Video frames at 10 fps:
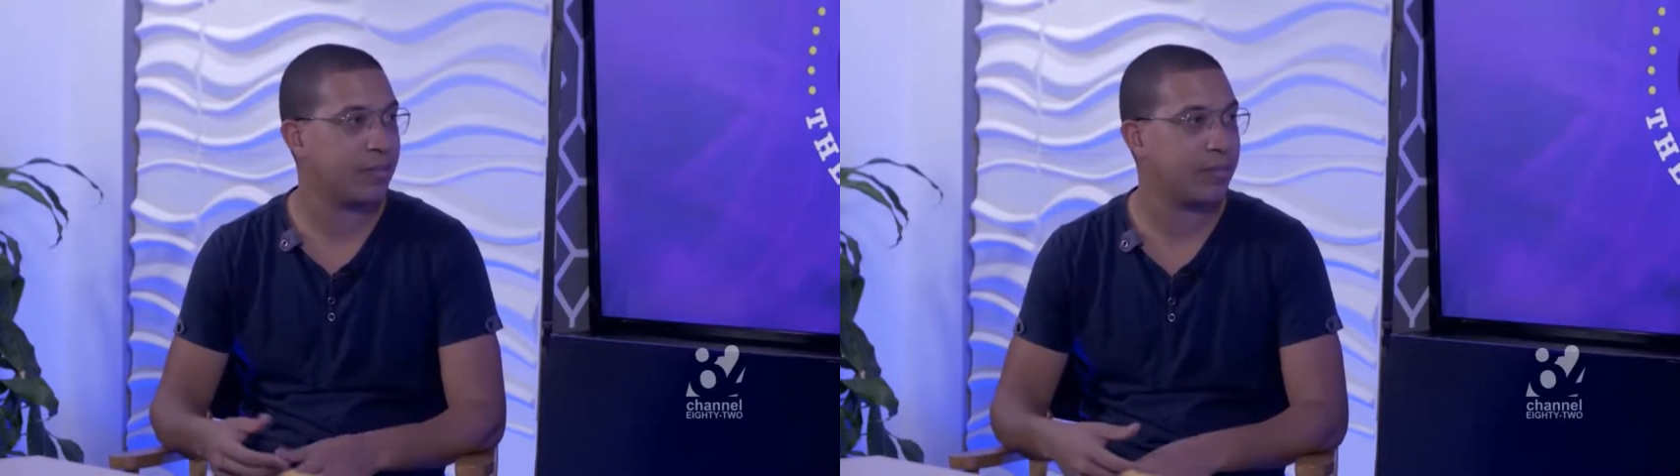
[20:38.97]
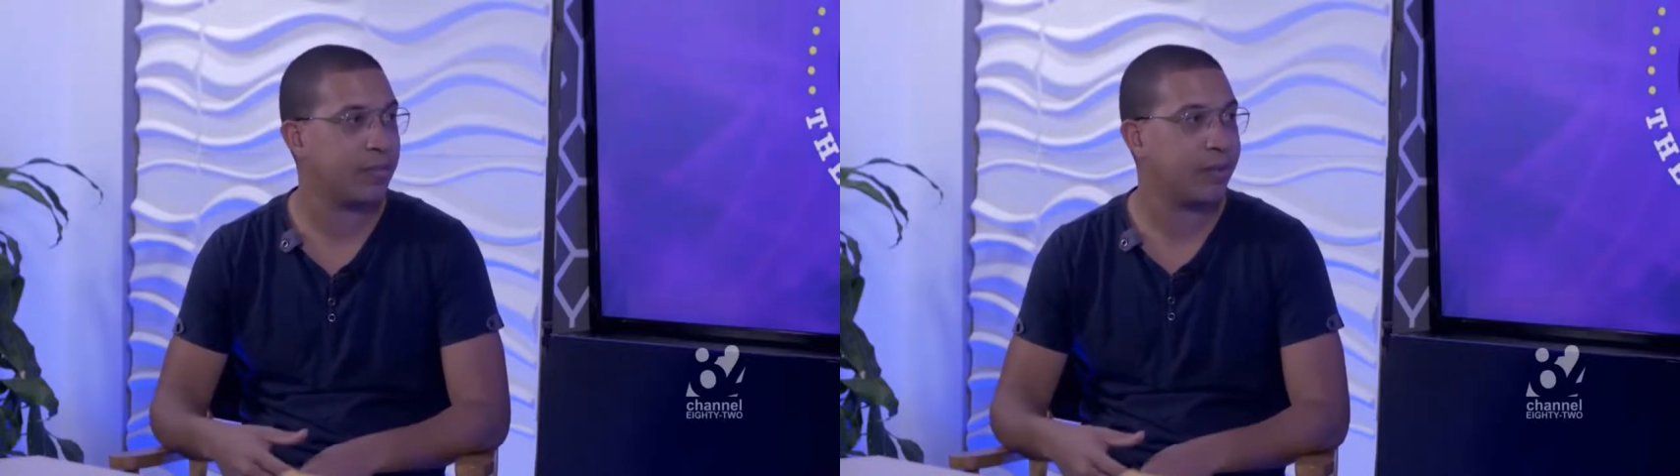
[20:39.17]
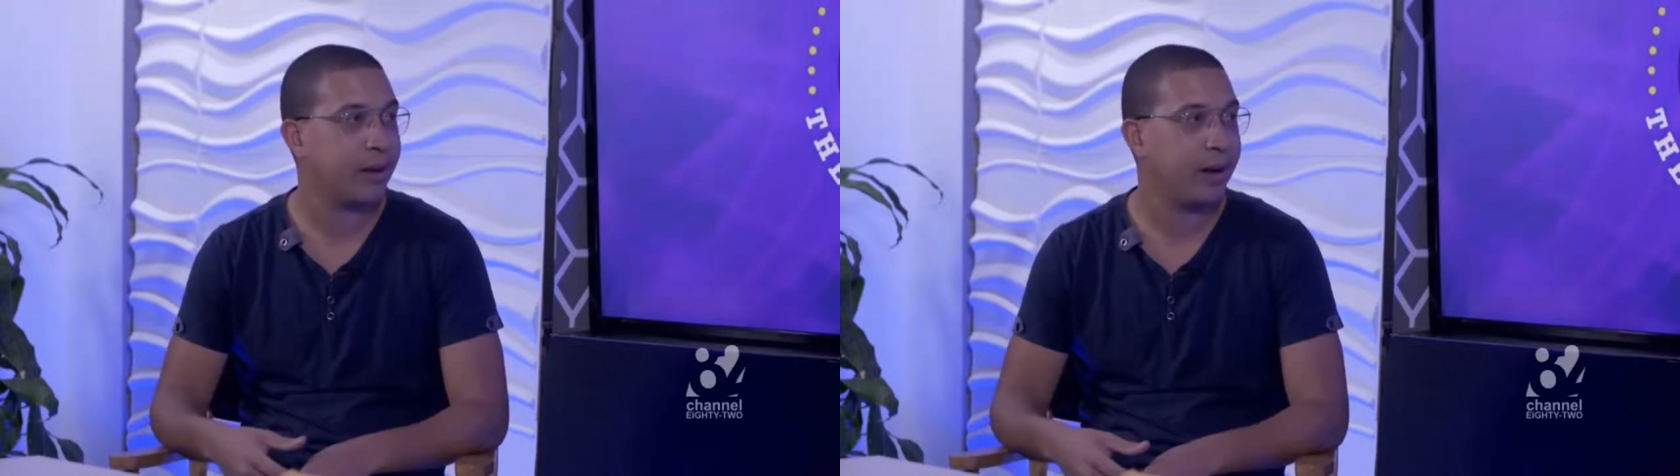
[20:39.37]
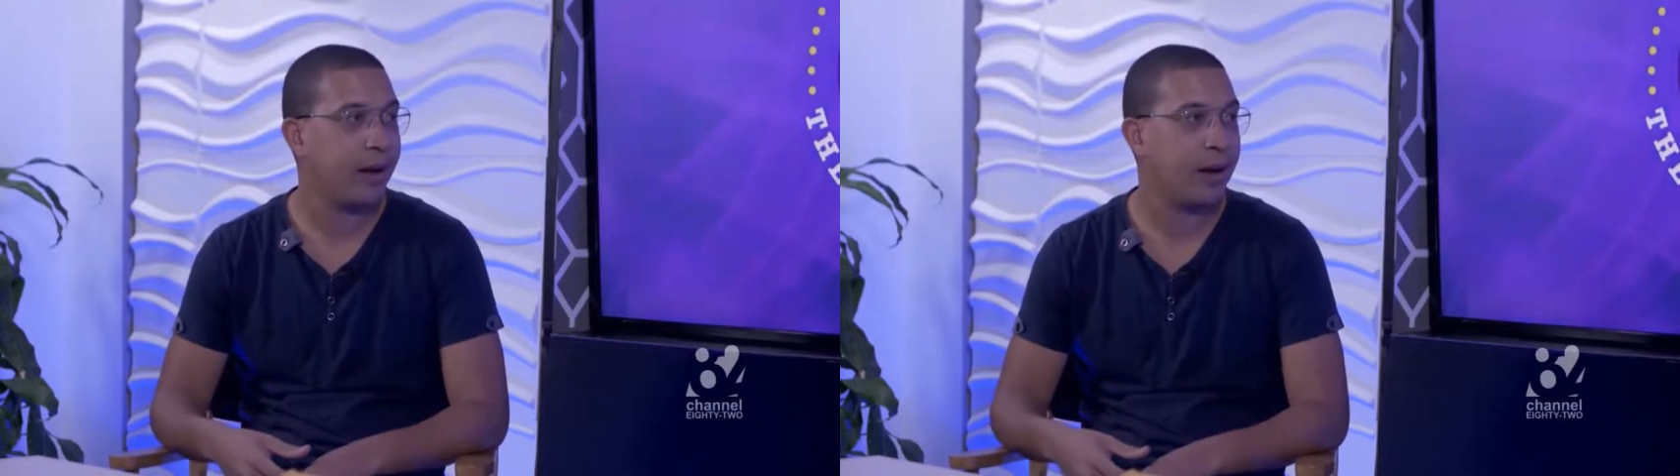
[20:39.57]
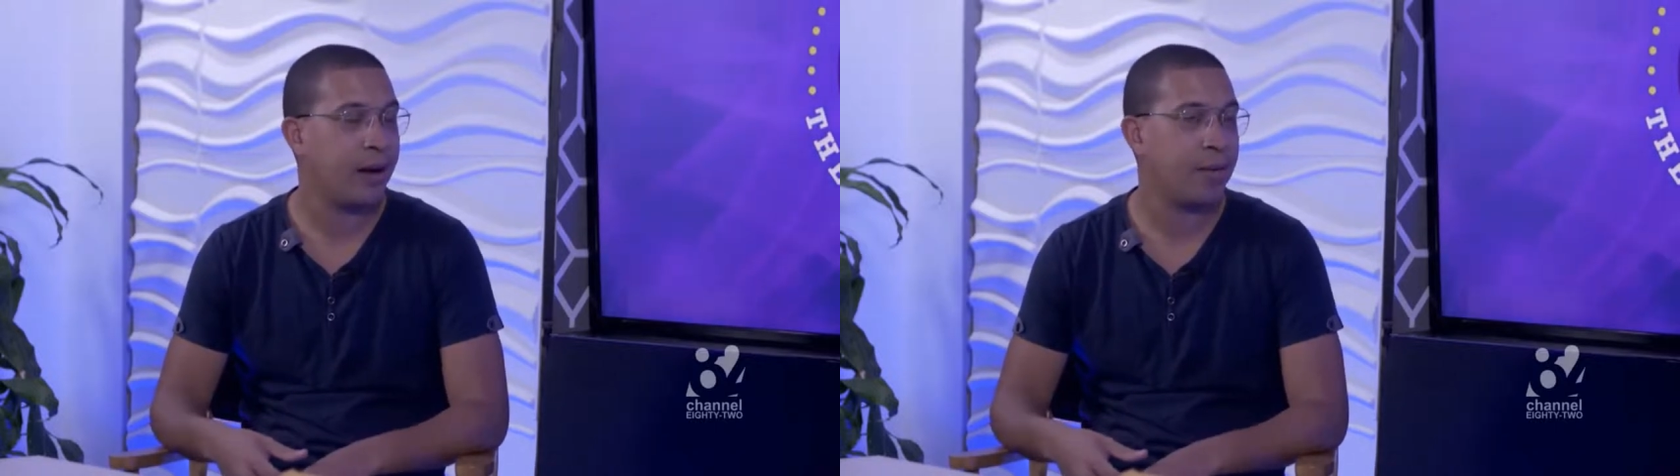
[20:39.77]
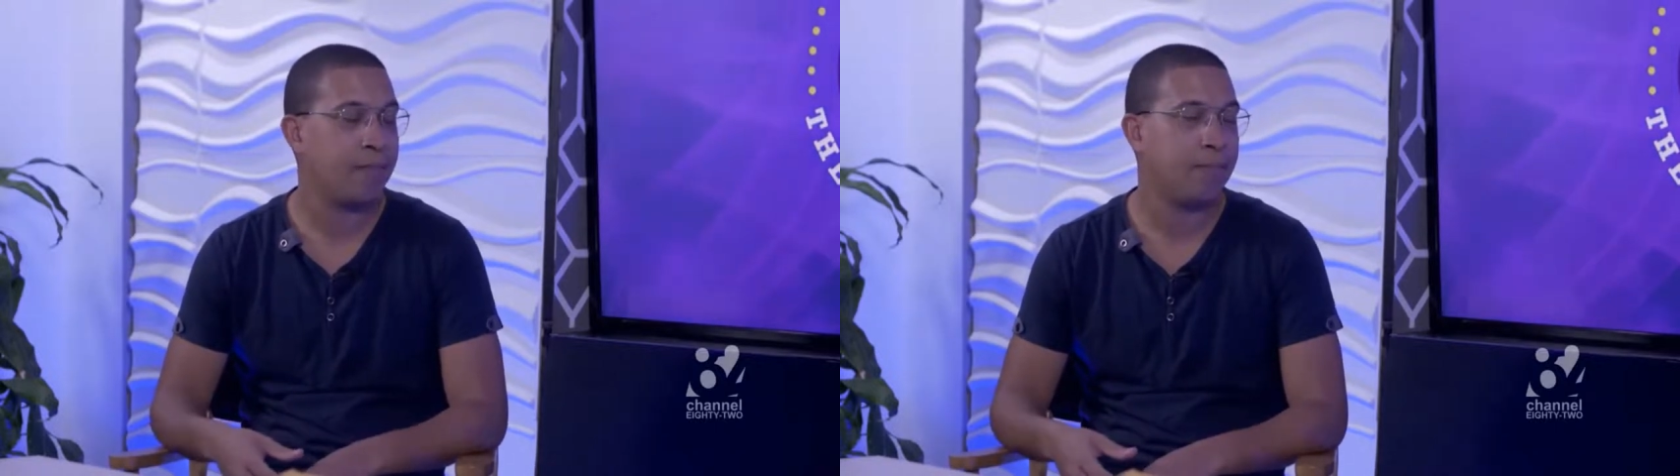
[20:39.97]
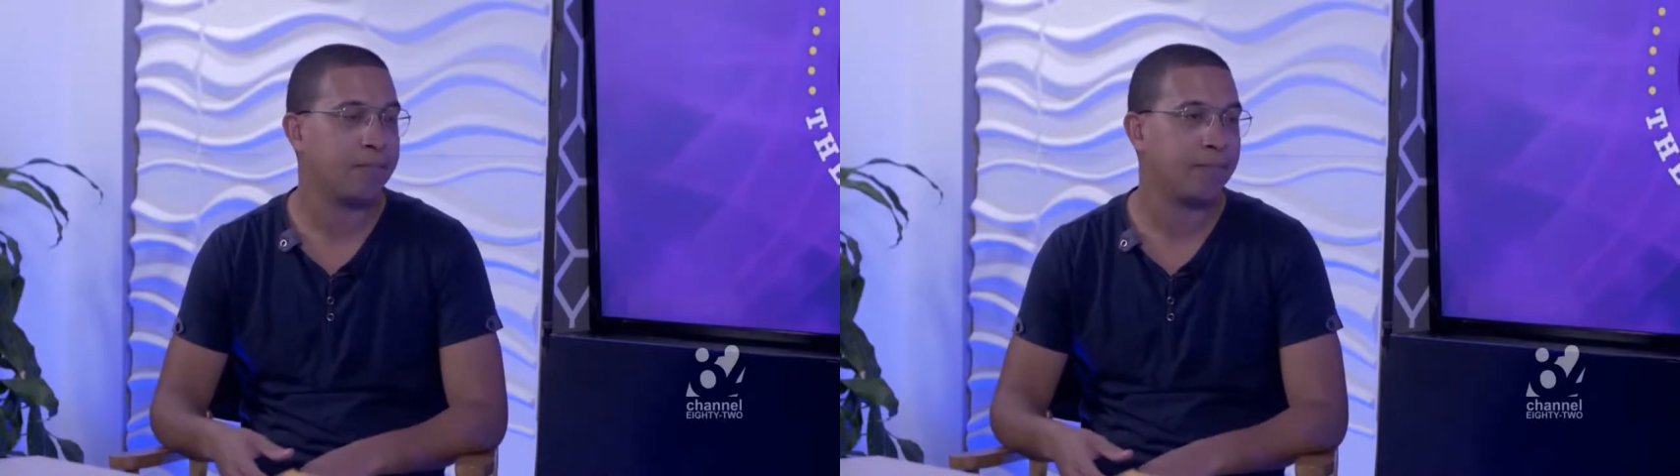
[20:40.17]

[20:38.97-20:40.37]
Mm-hmm.